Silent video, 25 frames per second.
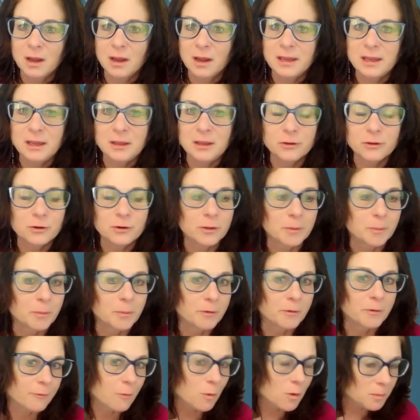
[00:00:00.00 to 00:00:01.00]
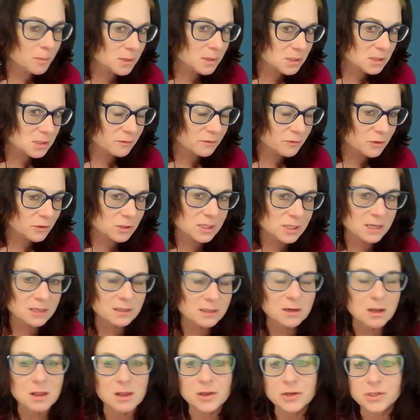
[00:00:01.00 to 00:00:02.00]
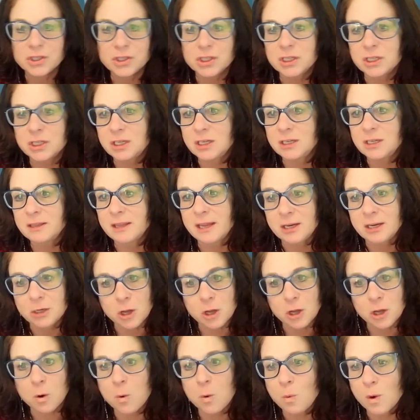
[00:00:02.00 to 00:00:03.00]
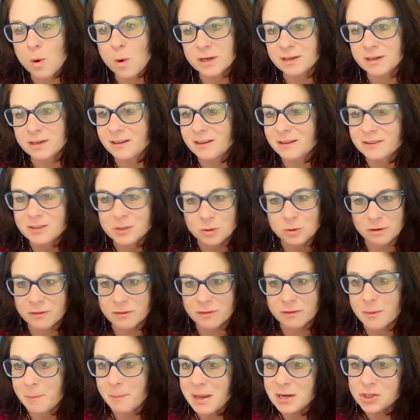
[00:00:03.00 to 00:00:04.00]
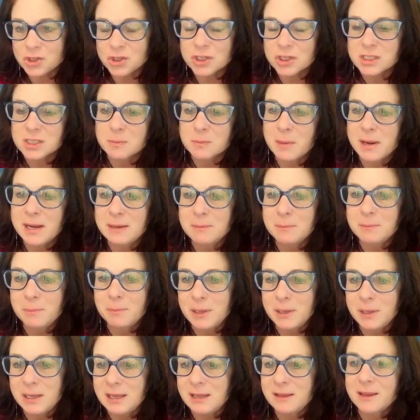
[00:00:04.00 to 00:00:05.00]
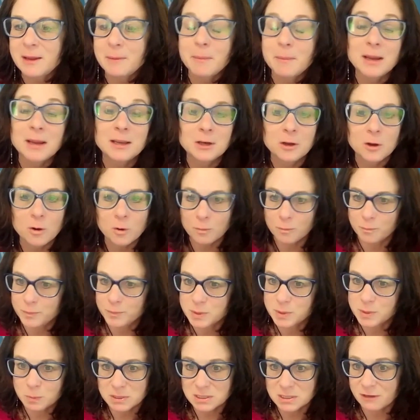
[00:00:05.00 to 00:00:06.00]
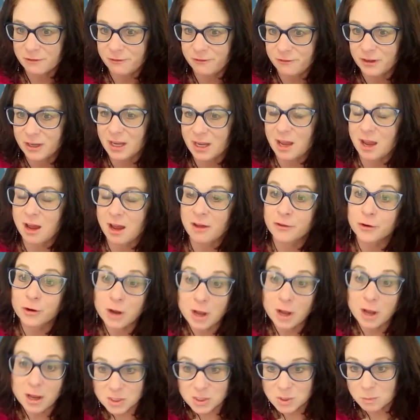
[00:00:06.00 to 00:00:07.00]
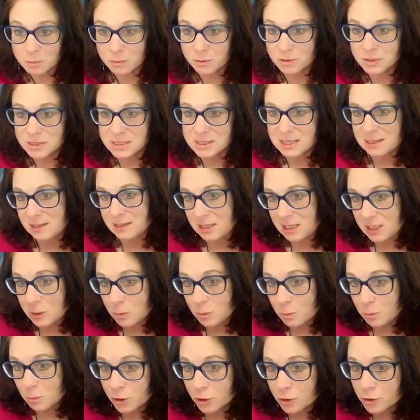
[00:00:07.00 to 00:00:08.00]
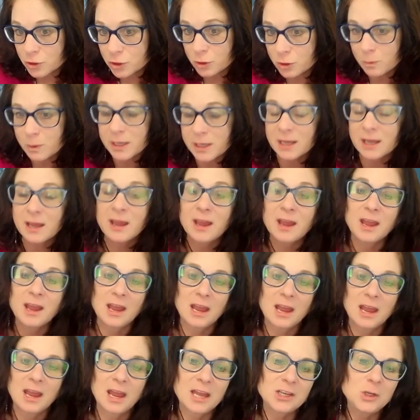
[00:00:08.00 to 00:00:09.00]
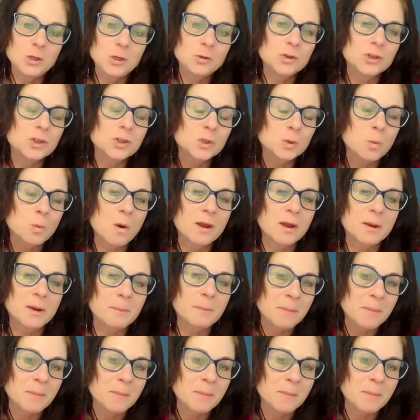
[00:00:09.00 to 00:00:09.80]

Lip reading: either the performance of your technology. They know what sort of the metrics might be. They might know specific other customers that need what you're doing. And you just want to